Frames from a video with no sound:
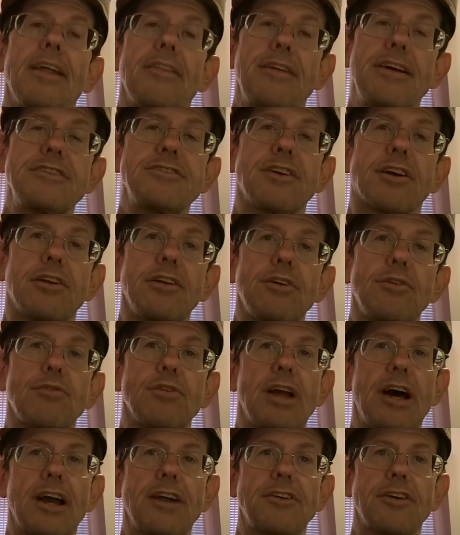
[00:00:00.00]
These
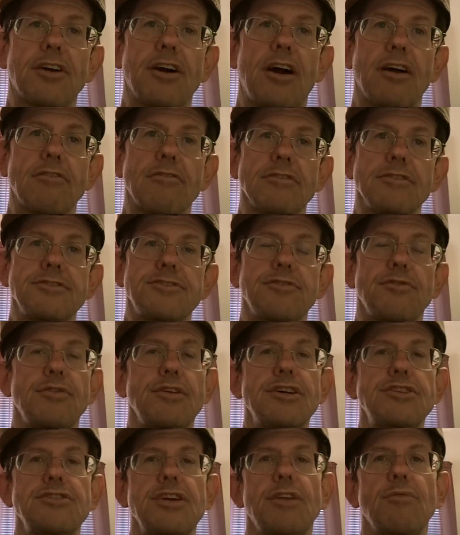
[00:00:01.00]
include lying to Congress to
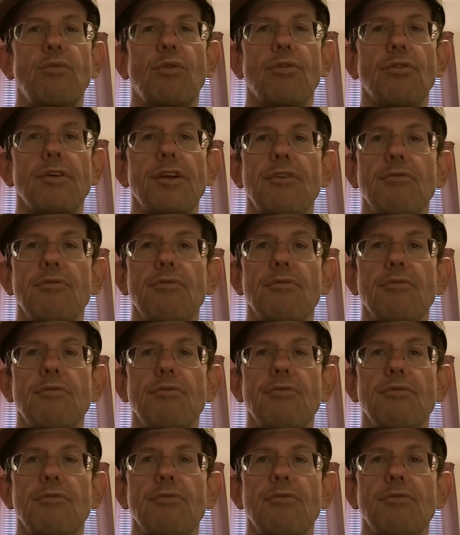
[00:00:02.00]
initiate war